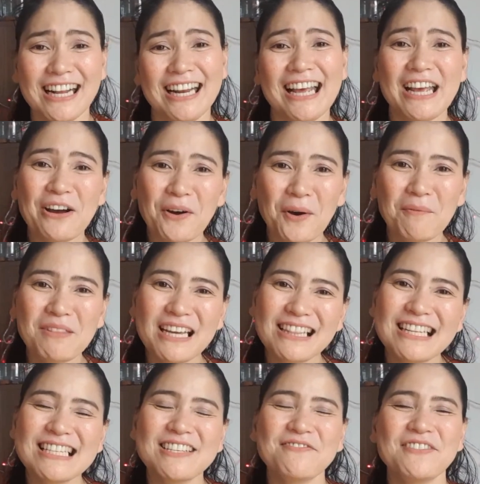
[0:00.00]
and I hope
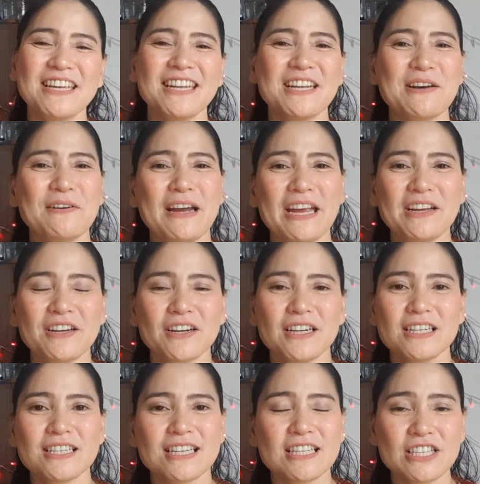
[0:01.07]
that this video
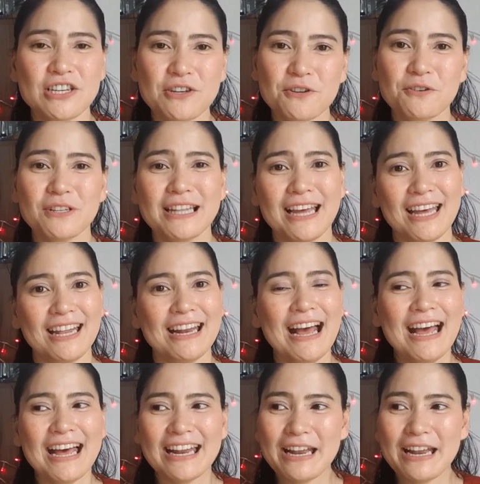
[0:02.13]
encourages you then